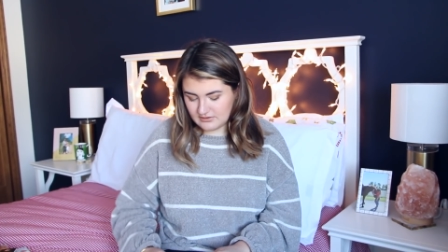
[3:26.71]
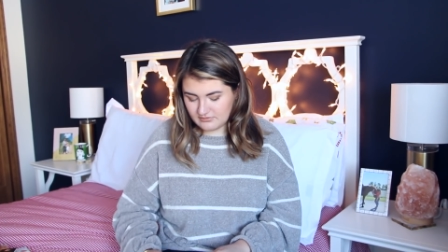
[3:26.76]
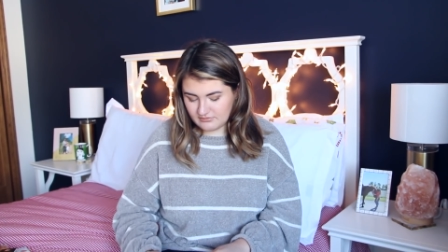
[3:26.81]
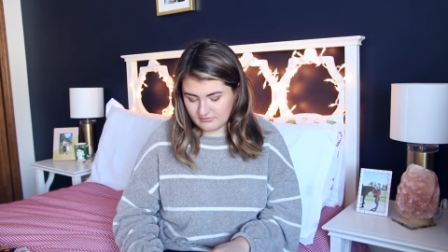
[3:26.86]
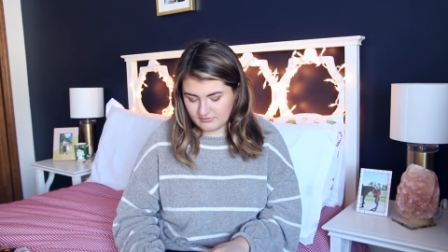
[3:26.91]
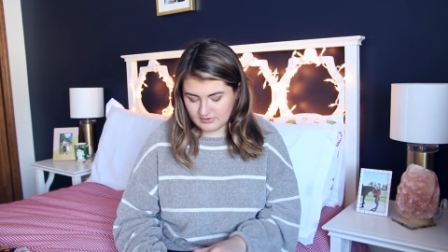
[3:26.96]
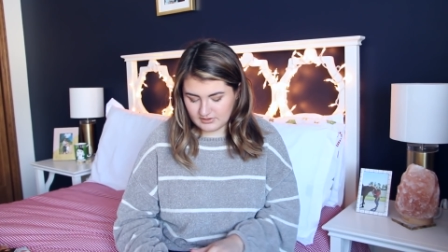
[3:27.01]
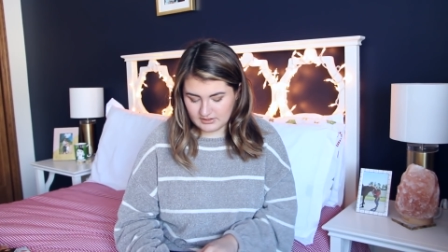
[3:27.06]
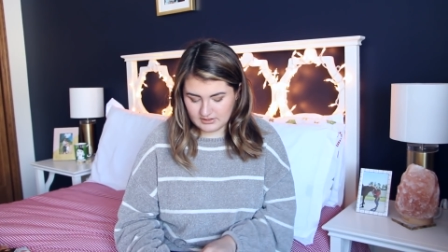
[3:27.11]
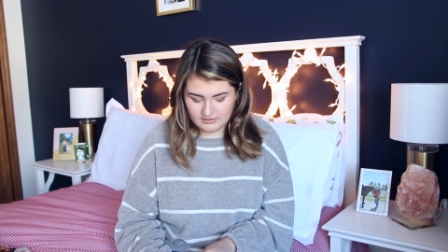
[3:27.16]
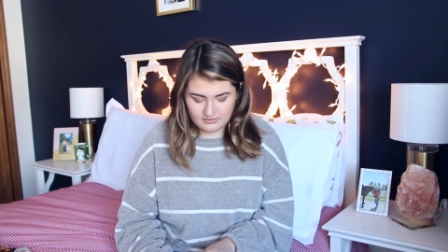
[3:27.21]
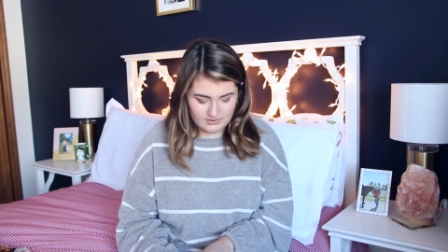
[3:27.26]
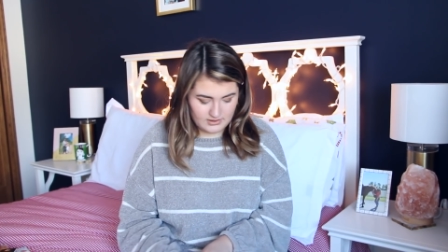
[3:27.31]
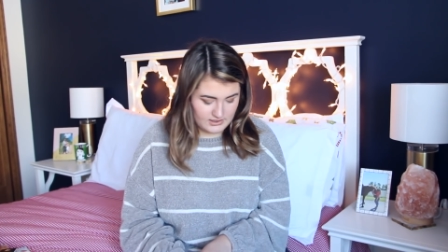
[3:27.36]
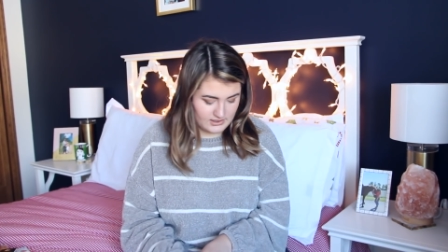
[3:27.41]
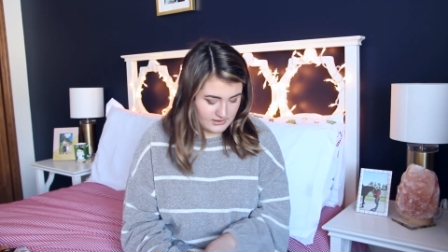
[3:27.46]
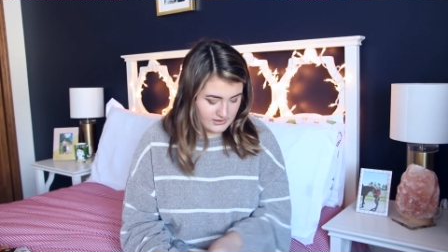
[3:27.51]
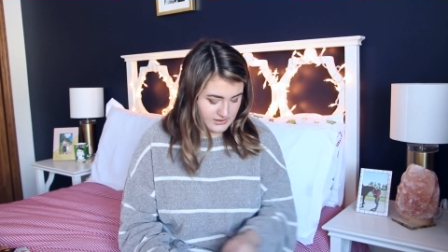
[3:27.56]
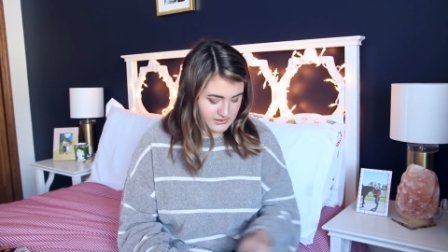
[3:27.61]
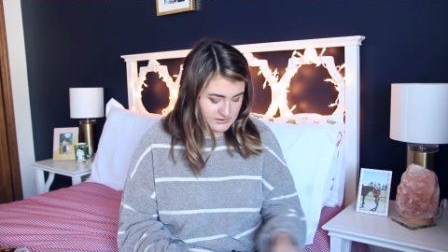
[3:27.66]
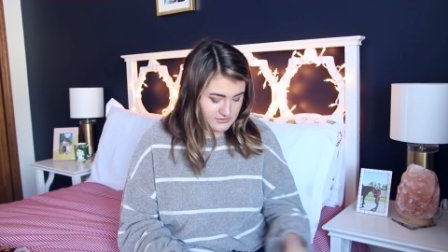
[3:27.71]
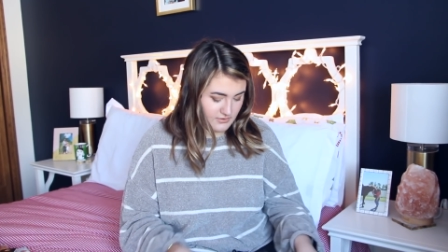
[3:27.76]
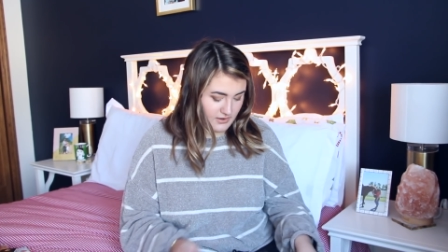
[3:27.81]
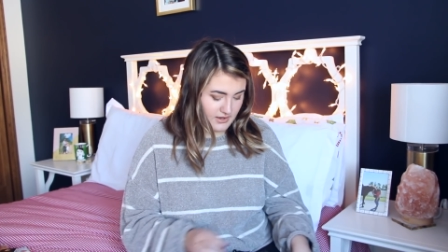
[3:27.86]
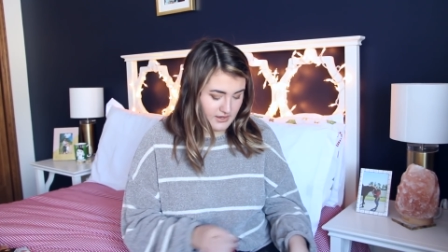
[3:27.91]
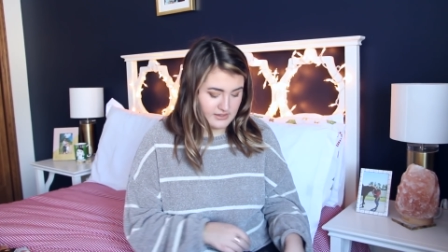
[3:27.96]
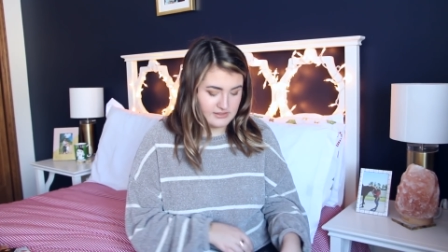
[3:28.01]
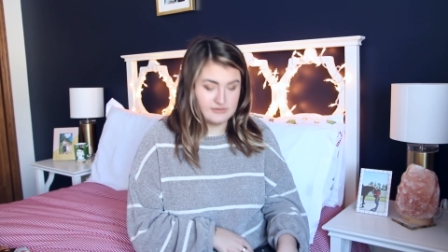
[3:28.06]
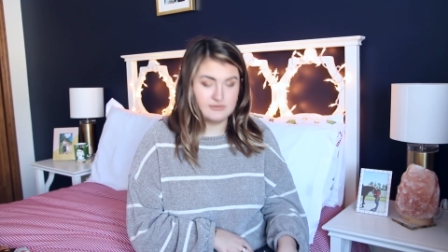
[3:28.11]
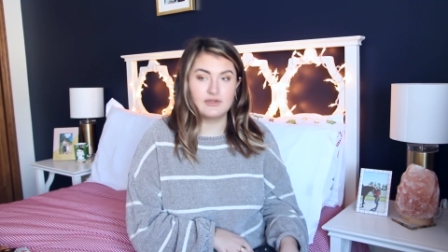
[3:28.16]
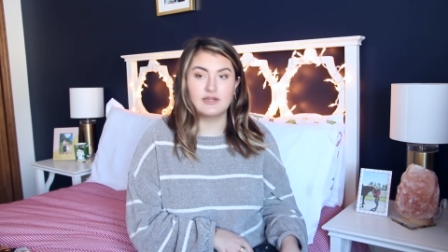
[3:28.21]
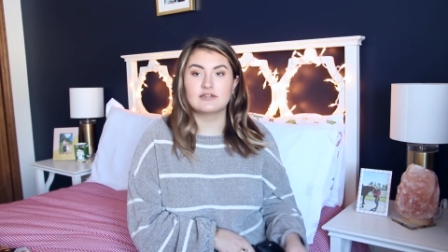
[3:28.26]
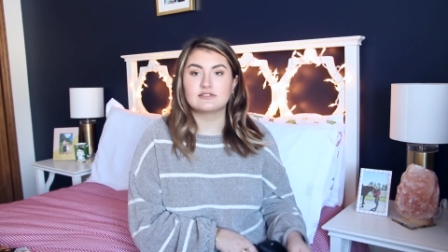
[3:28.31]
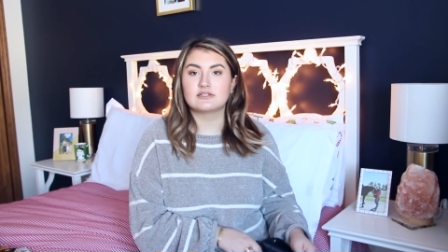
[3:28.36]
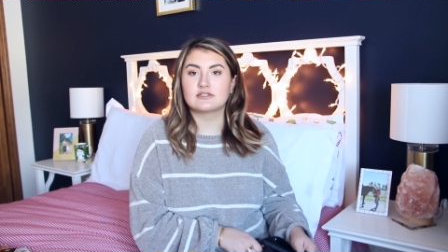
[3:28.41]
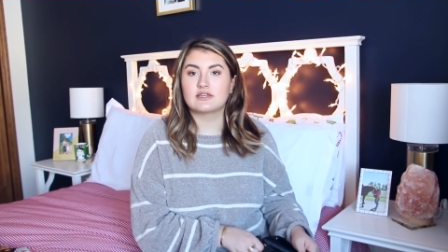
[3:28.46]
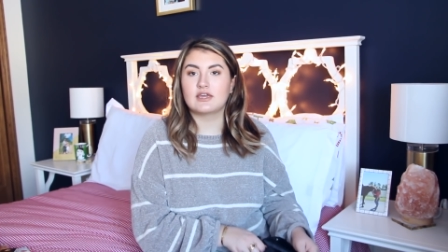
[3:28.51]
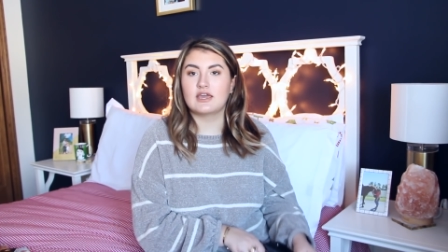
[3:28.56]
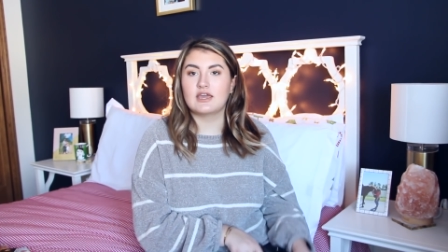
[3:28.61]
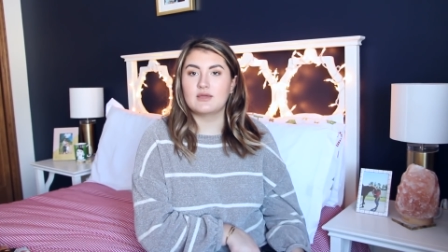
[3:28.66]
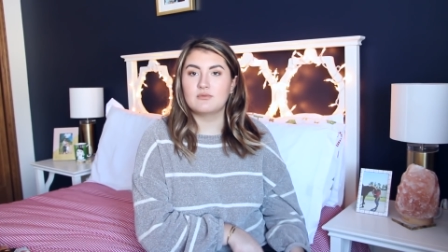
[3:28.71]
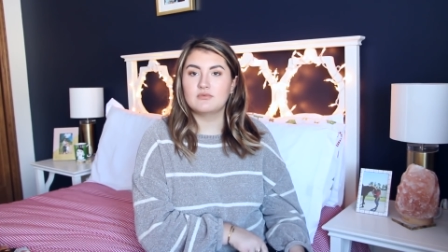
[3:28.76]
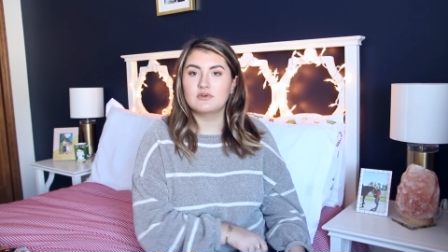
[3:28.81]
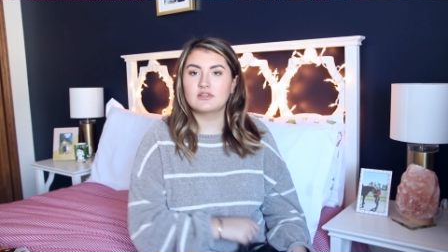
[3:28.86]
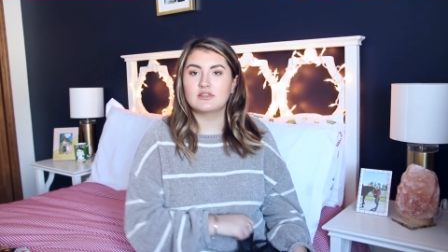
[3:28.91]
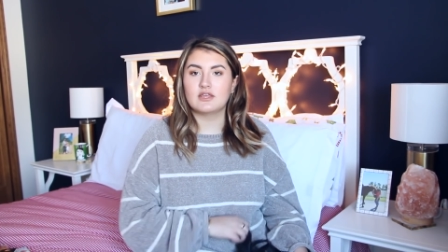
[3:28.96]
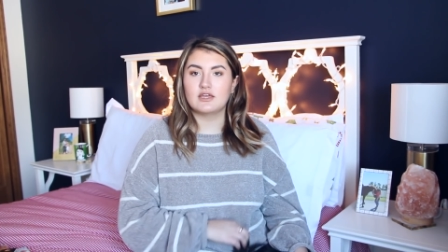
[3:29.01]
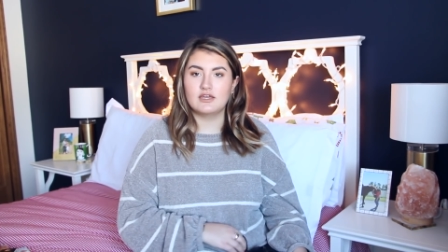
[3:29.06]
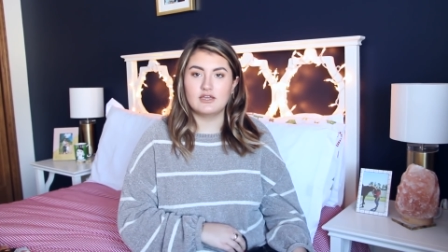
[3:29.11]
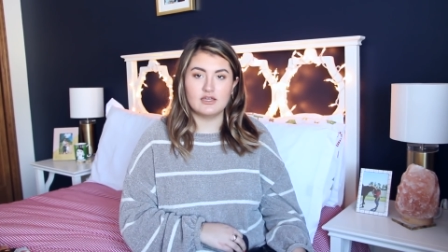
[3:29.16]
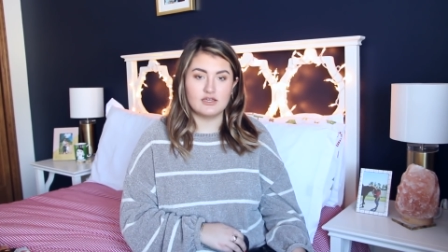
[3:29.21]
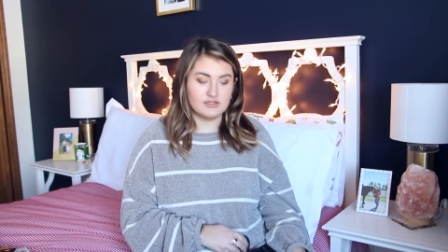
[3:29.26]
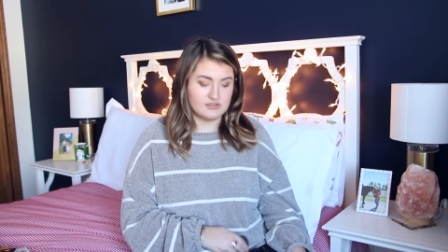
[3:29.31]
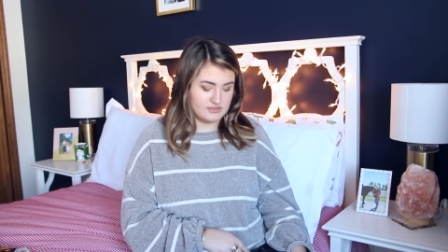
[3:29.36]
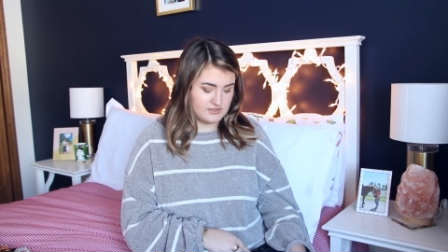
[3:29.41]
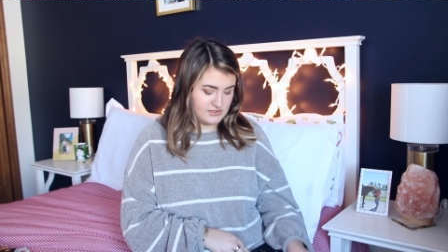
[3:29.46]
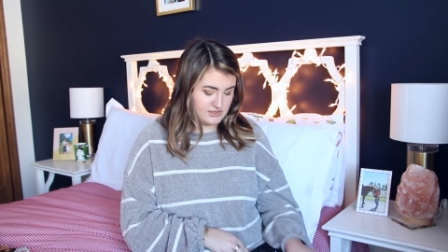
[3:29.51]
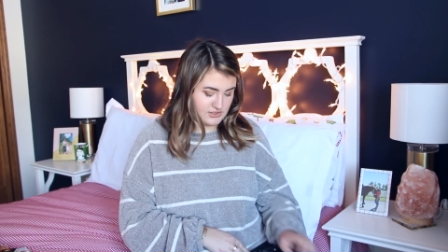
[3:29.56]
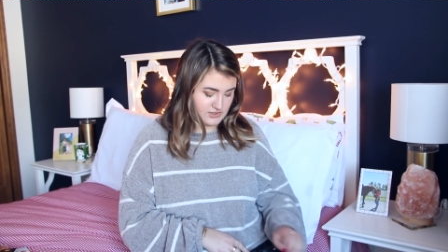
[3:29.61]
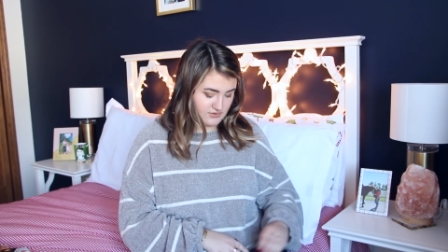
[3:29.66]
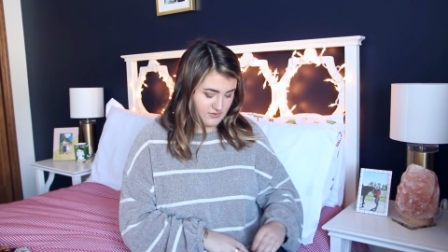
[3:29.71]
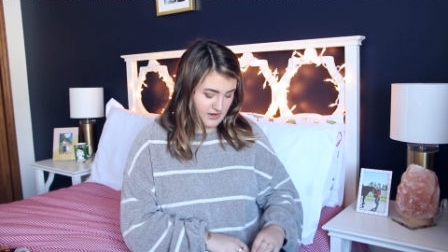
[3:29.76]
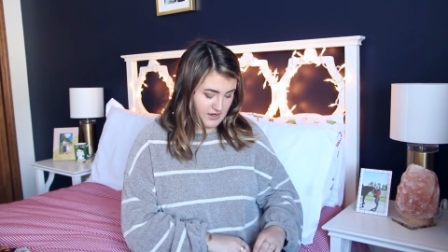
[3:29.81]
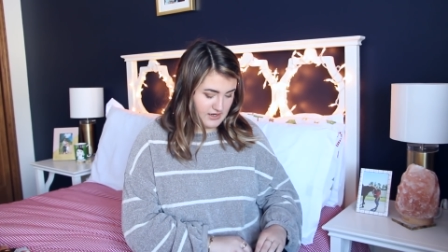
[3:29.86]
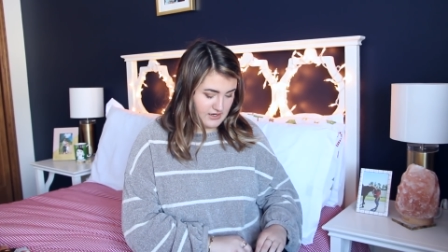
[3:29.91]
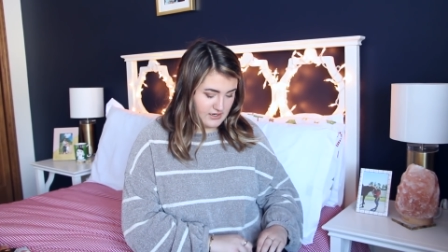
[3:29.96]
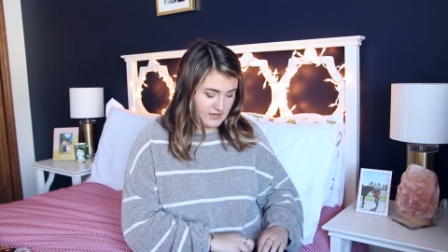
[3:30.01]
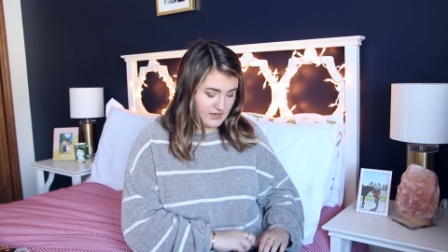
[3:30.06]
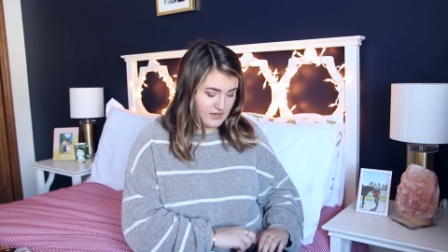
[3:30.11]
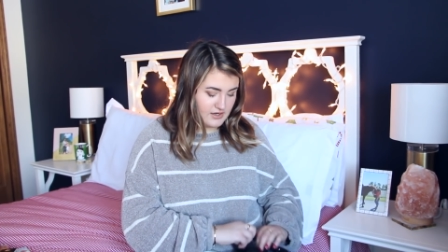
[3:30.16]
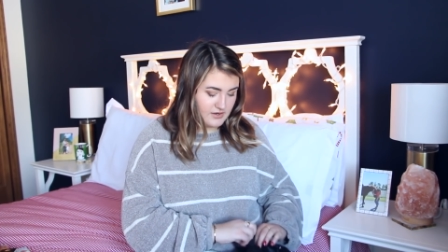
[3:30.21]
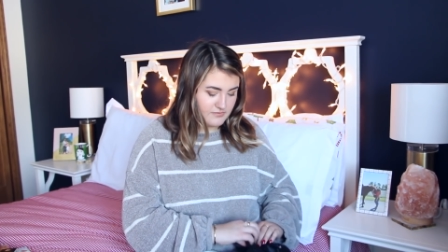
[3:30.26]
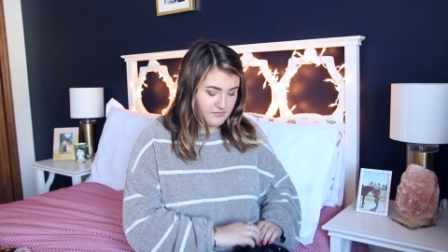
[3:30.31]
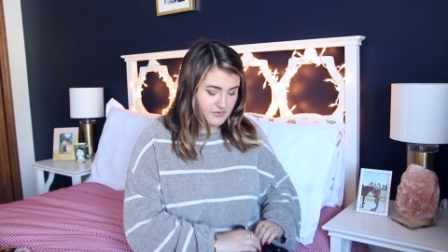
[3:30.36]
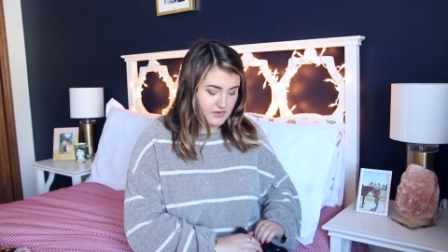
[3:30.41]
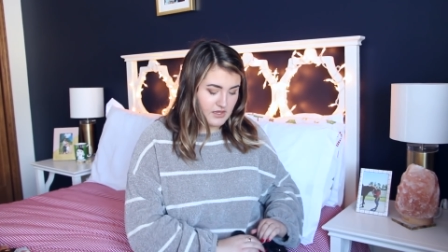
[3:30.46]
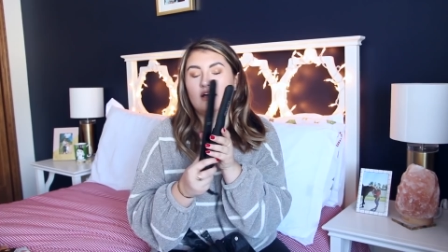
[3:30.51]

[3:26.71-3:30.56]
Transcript: I really wanted this one is because it came with a straightener.